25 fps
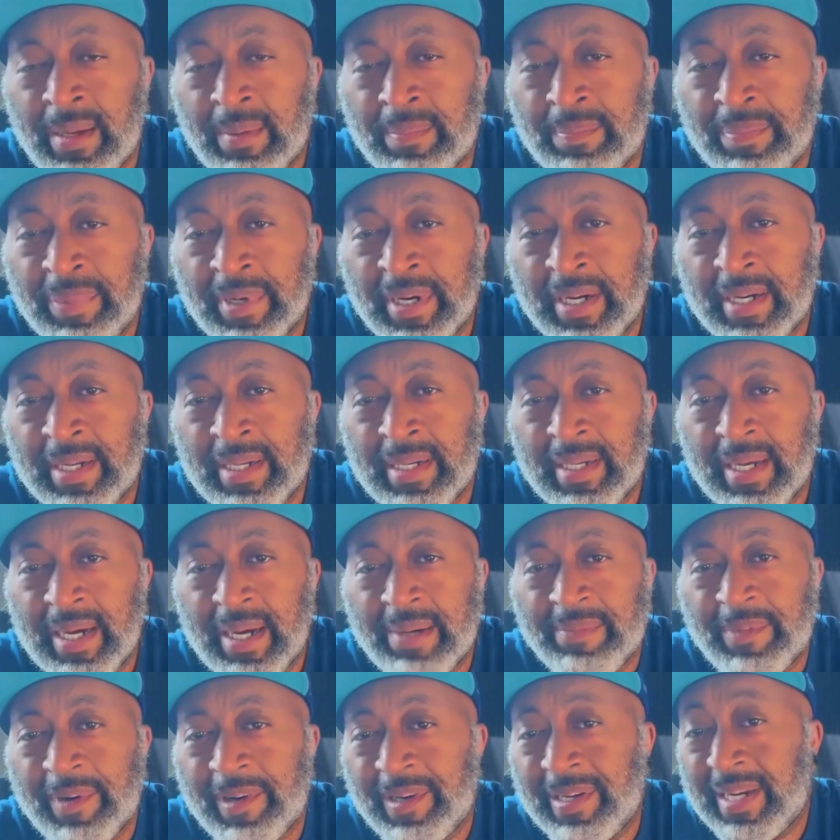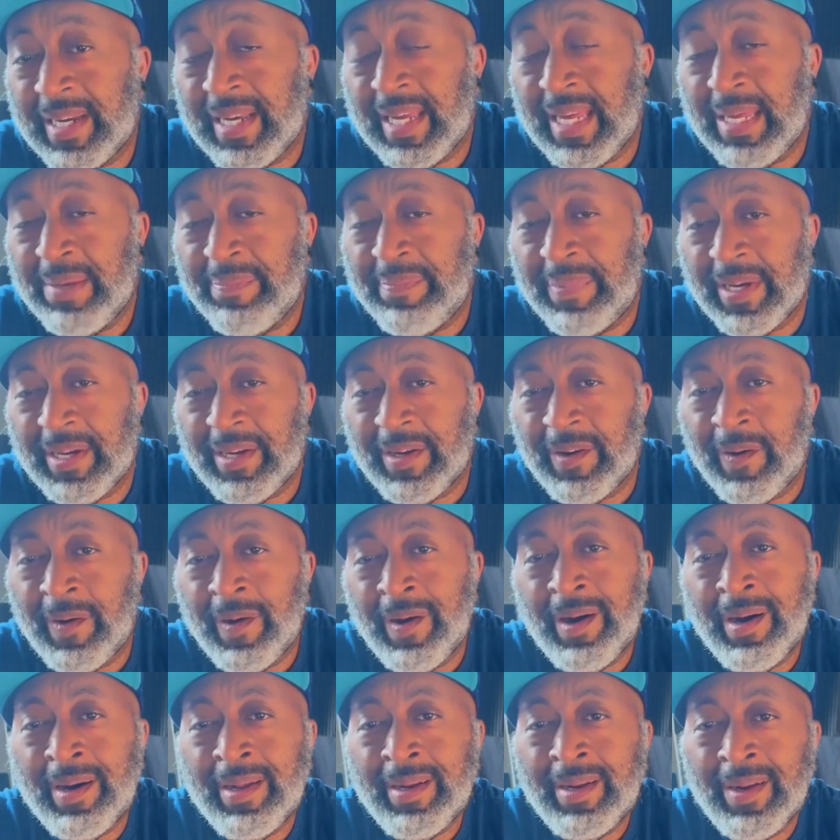But I'm going to keep it
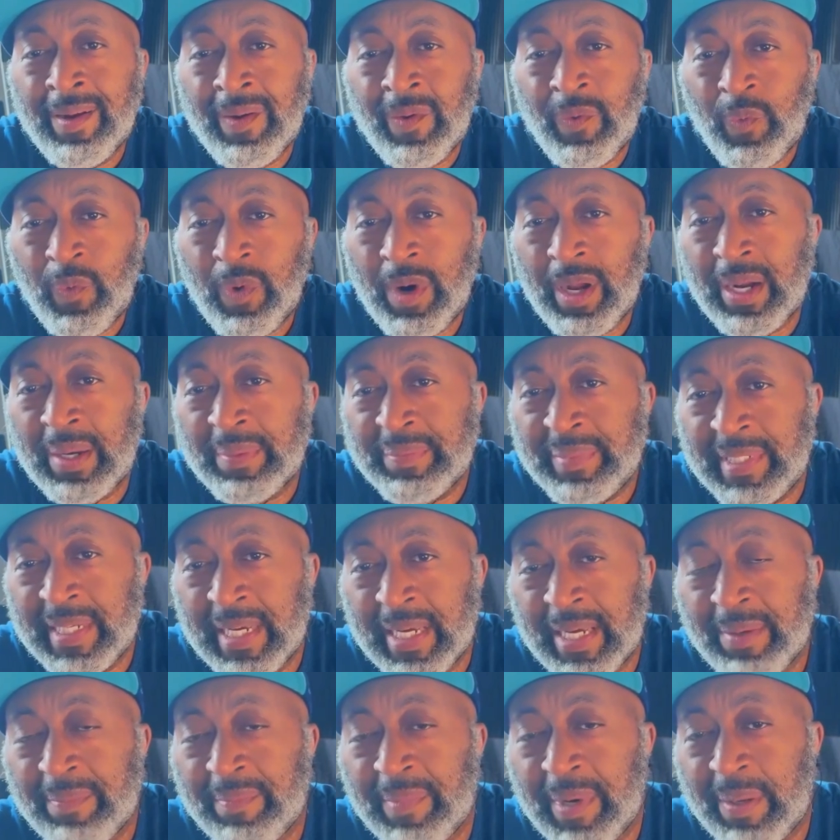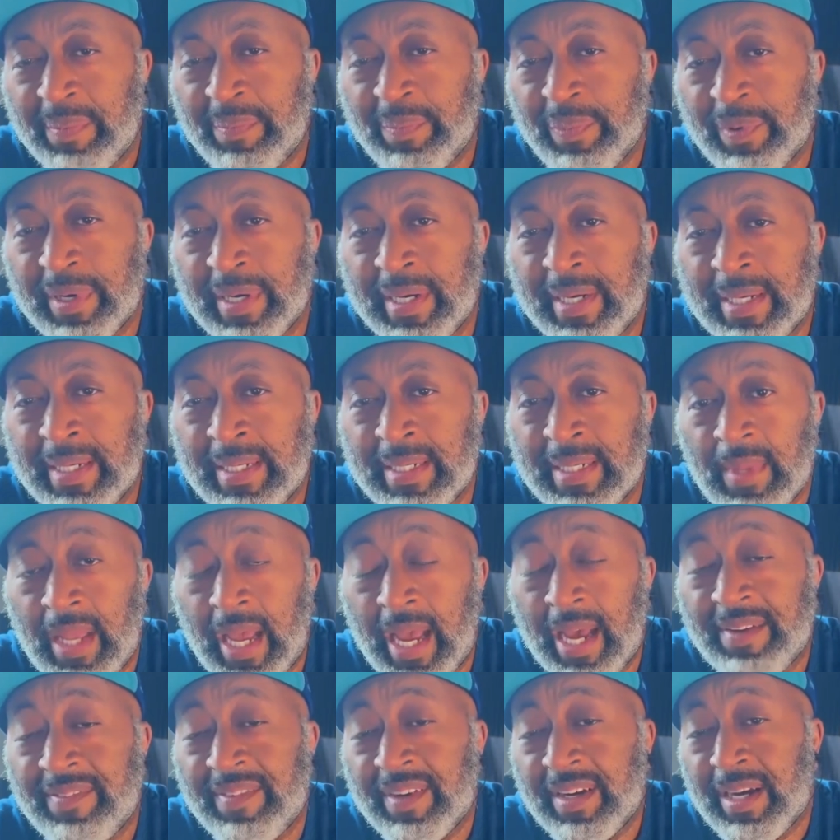going while I'm taking my break.
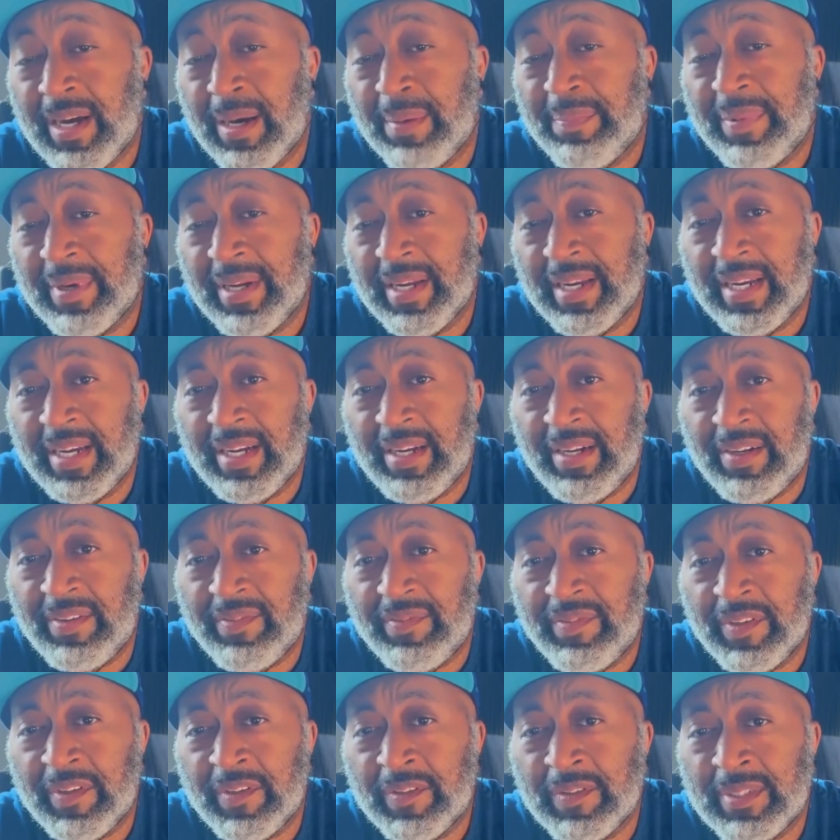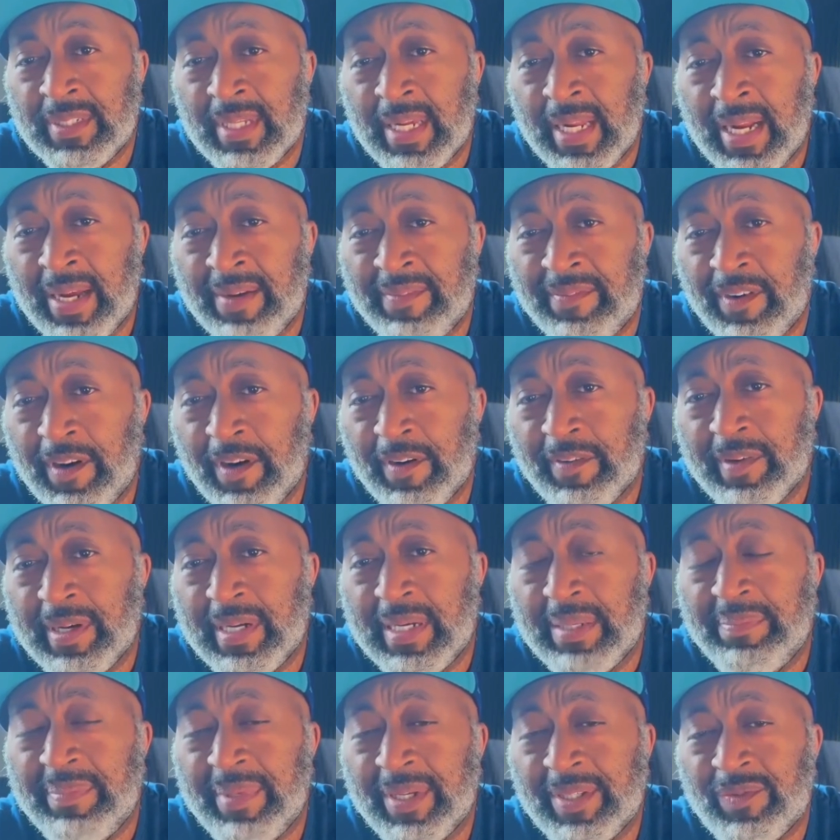I have a couple of interviews that have
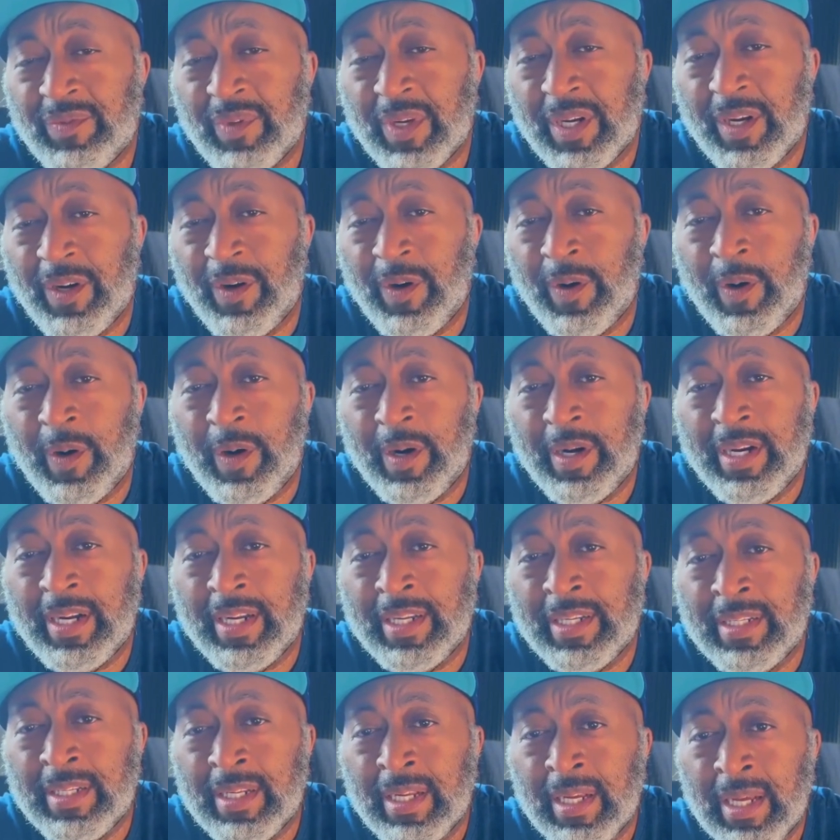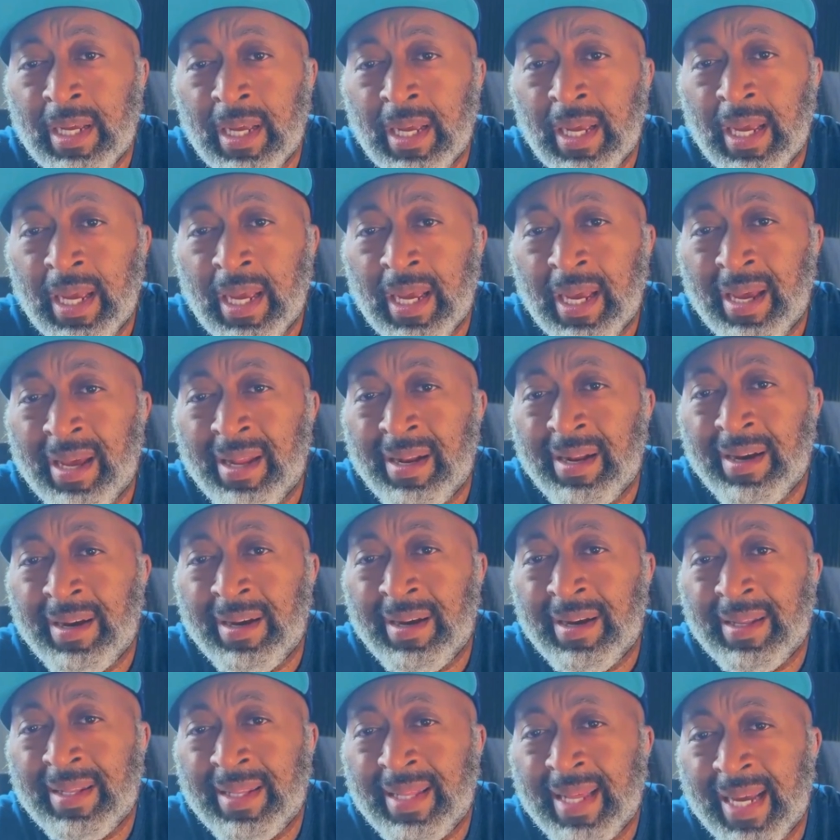already been recorded, and
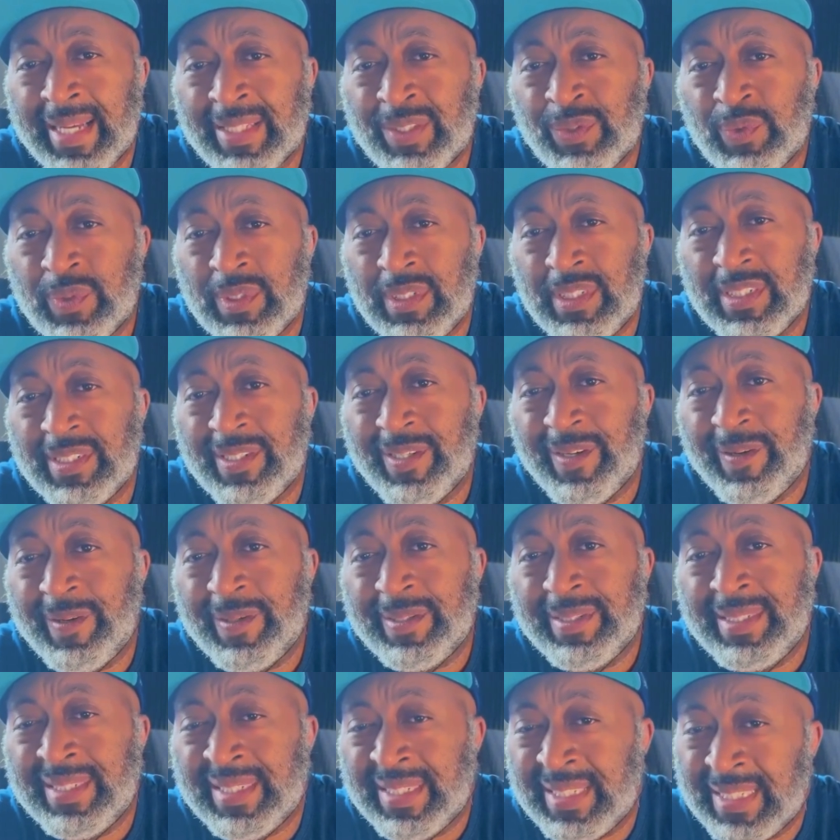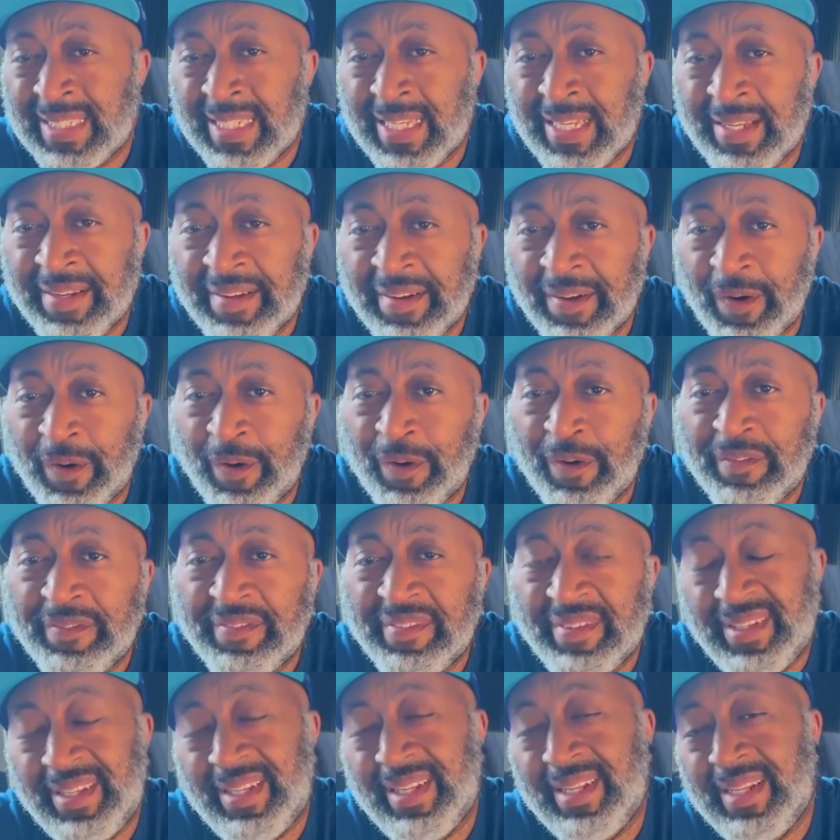that's what you're going to see
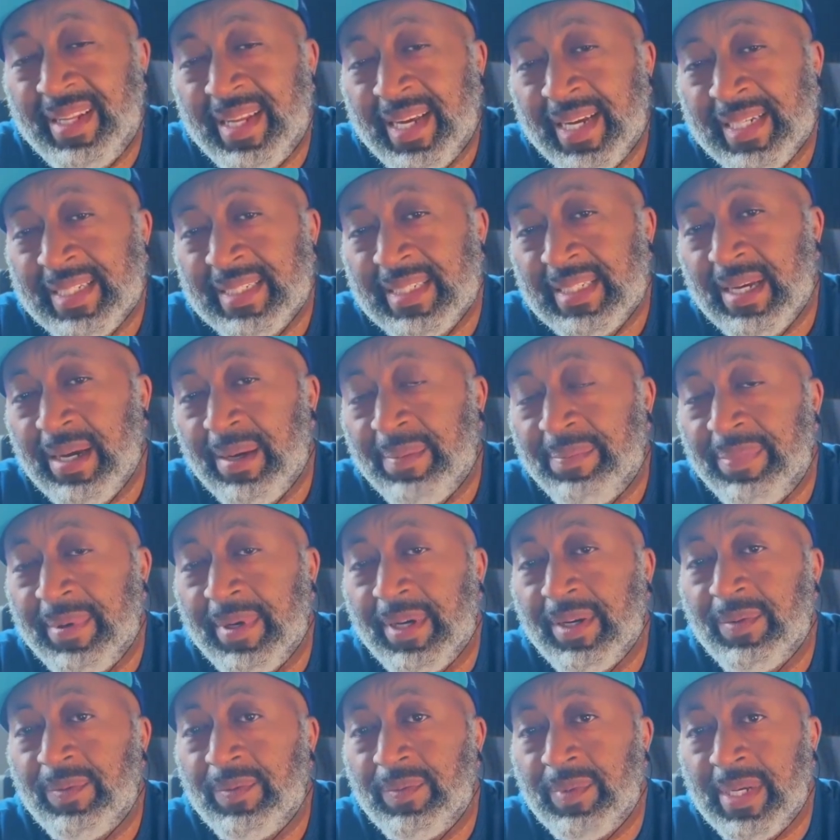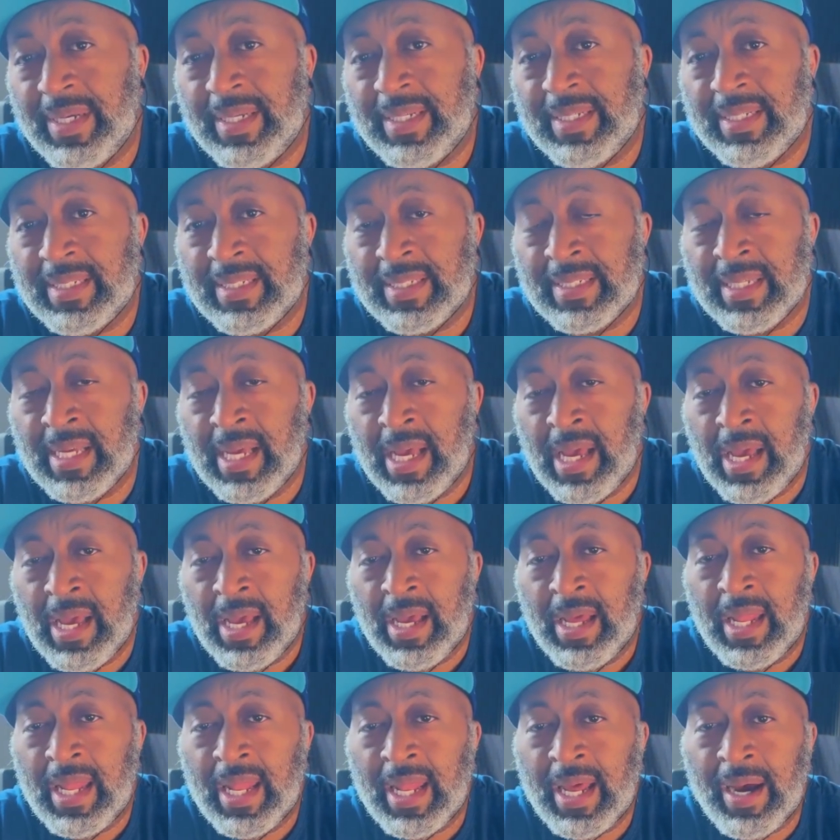over the next couple of weeks.
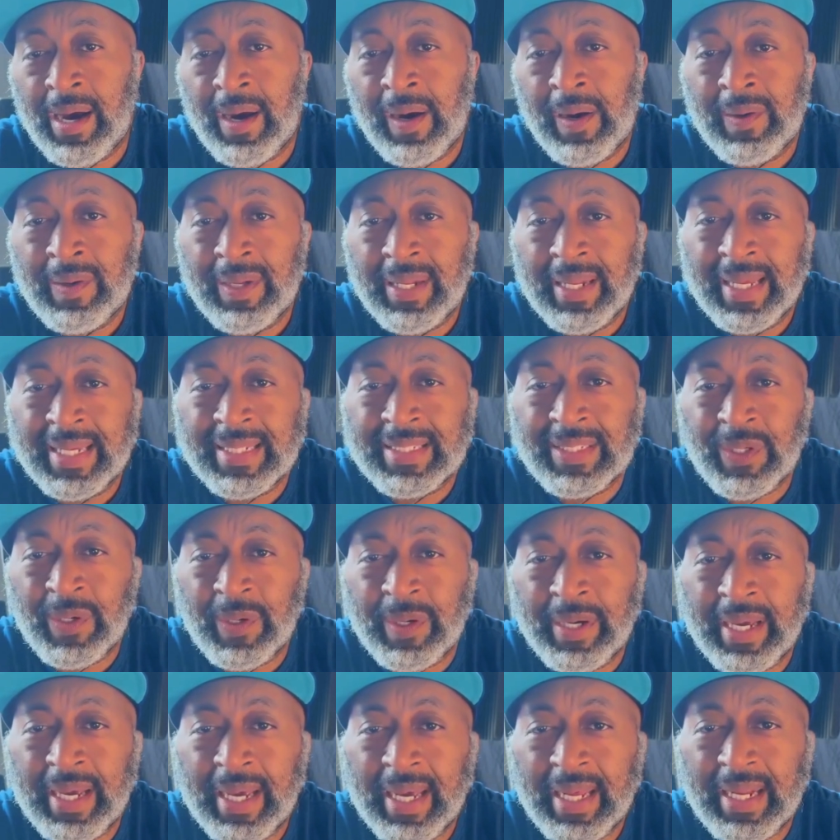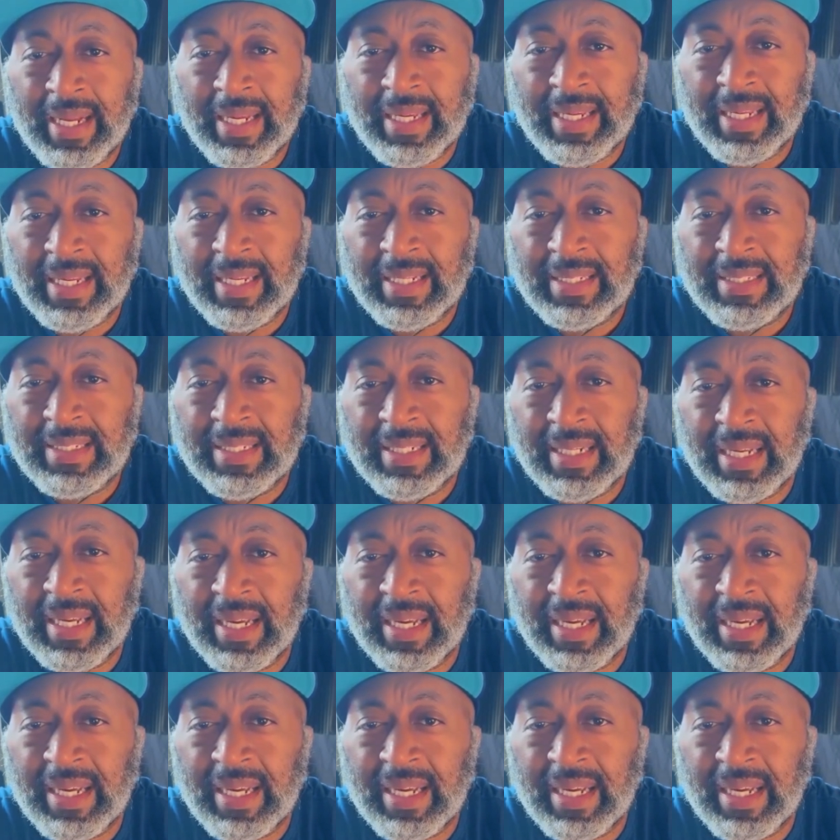Now, let's go ahead and get into the